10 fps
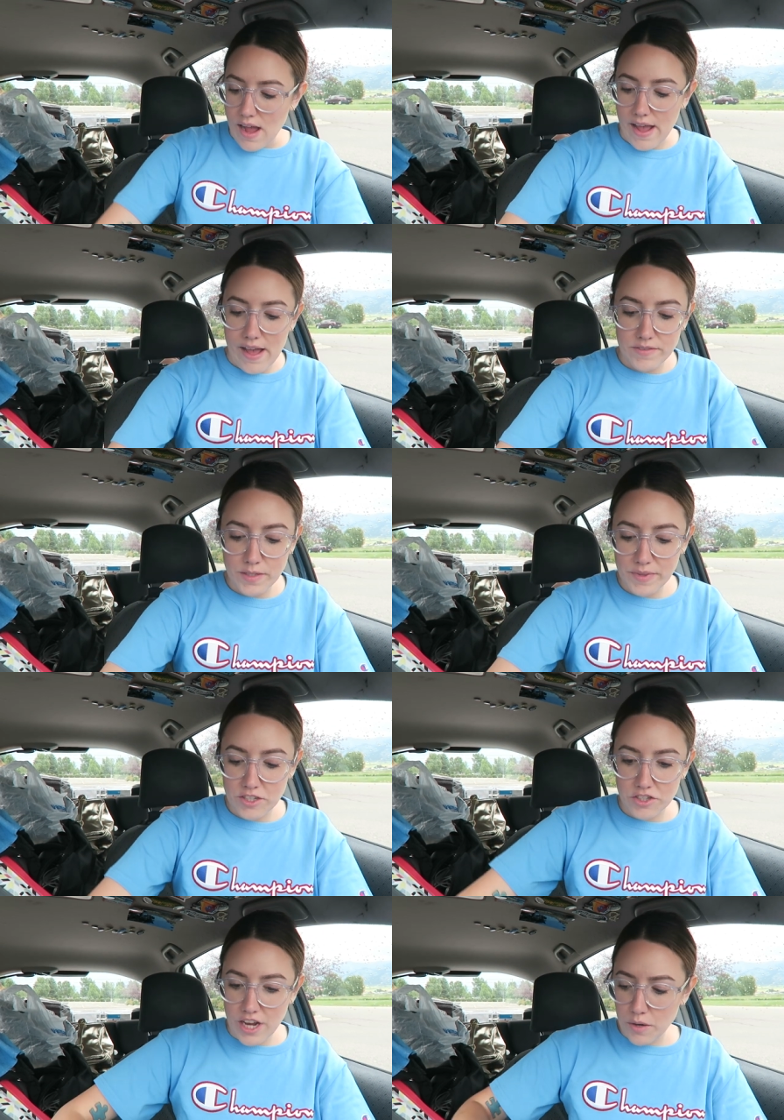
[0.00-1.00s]
I have some of
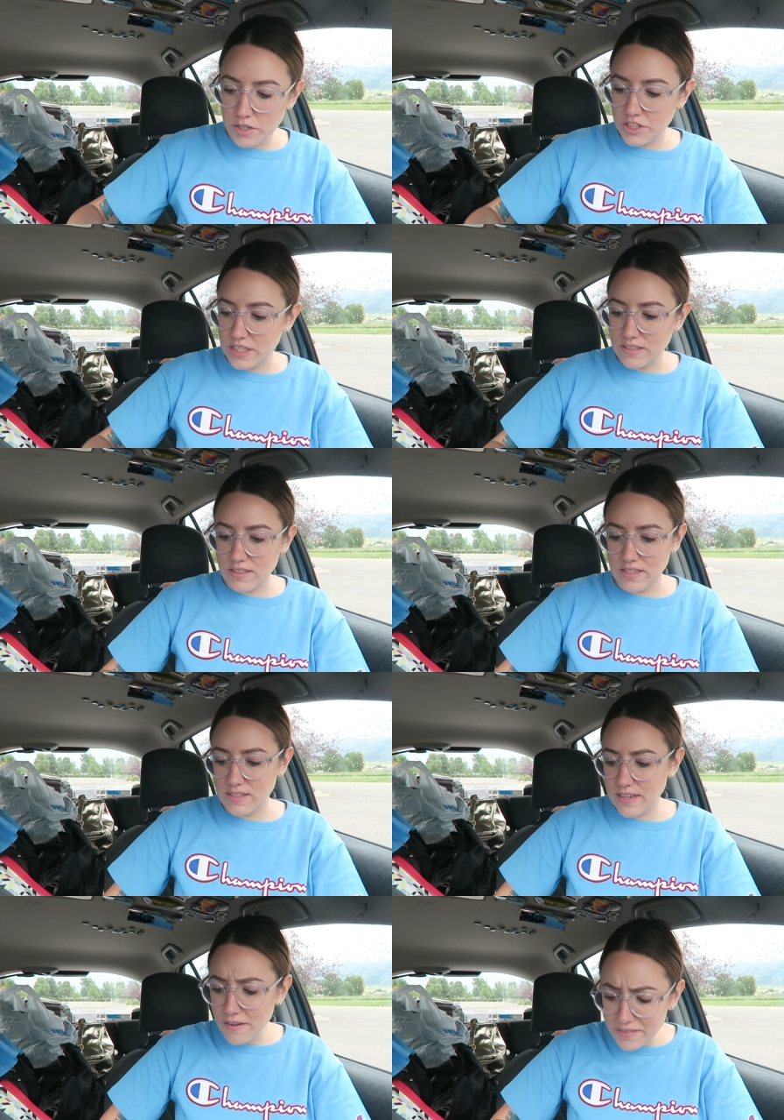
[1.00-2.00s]
these shower sheets that
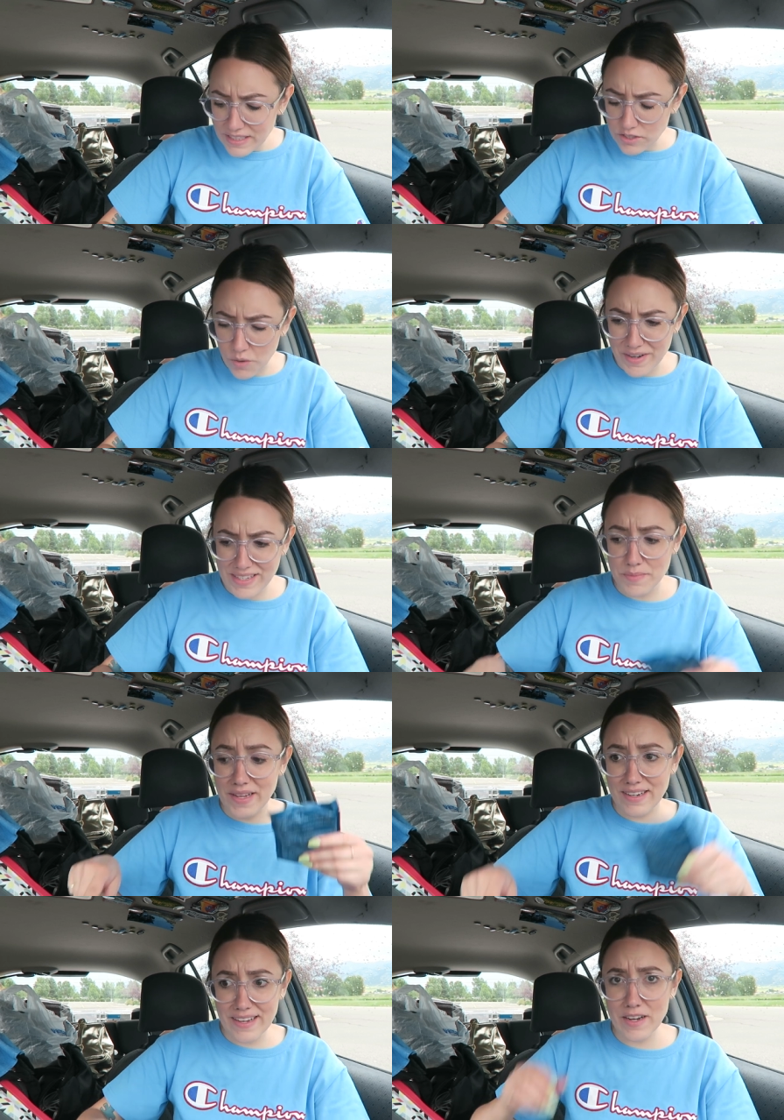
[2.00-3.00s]
definitely don't need to
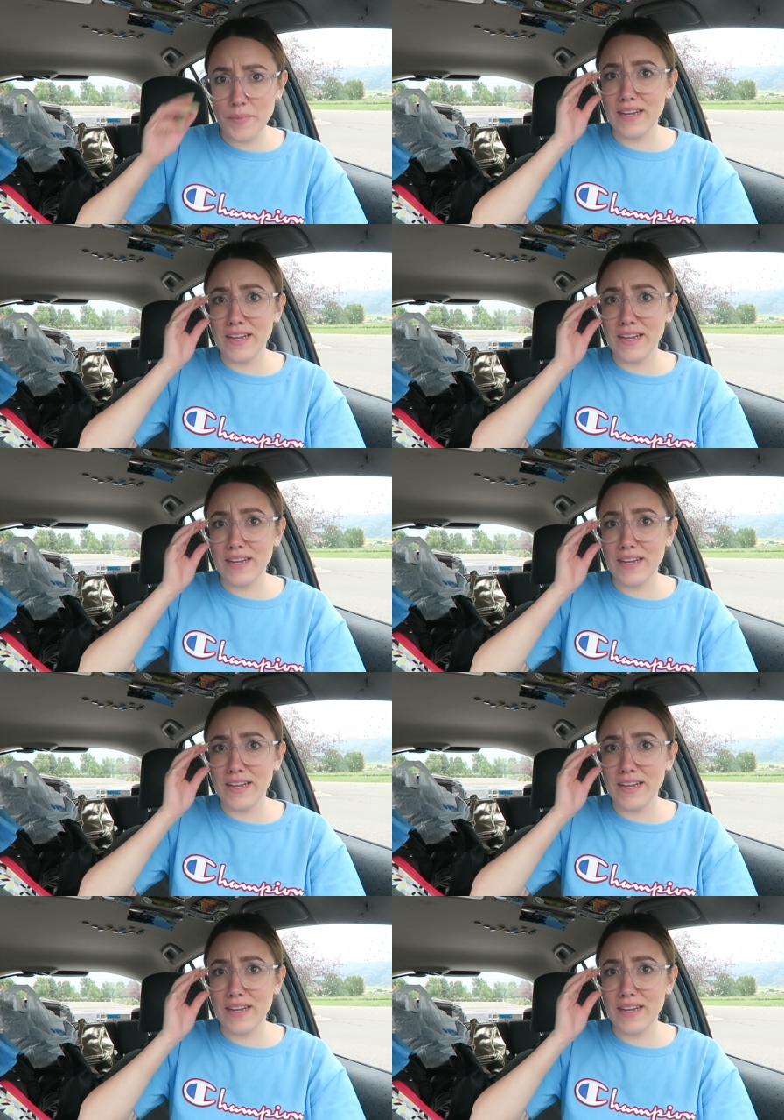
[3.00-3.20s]
be in here,